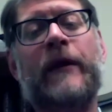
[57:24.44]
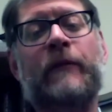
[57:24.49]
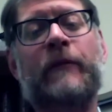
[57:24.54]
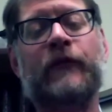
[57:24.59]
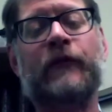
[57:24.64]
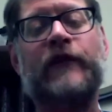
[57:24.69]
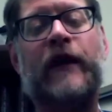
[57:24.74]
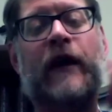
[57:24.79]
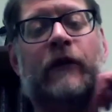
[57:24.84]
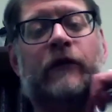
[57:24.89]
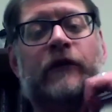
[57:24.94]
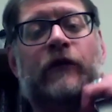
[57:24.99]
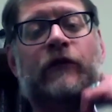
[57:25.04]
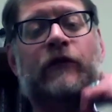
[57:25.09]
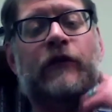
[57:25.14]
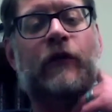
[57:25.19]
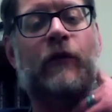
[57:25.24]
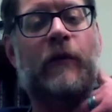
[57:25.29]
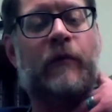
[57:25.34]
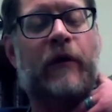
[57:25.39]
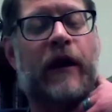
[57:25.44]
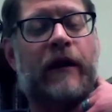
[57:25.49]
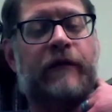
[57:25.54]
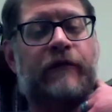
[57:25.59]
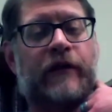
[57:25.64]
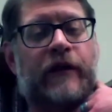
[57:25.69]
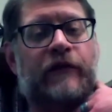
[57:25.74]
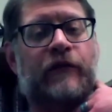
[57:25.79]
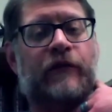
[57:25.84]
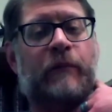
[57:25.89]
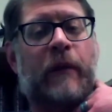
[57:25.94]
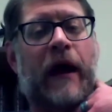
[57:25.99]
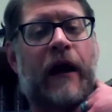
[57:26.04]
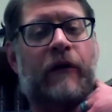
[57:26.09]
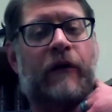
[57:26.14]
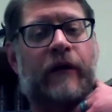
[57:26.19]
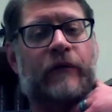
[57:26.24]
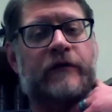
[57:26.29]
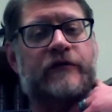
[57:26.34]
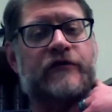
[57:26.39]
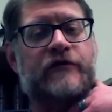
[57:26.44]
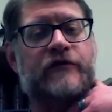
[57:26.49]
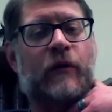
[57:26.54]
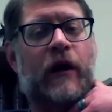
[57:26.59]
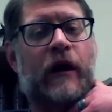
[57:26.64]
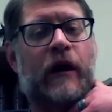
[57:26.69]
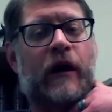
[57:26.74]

people telling you were brave and inspiring.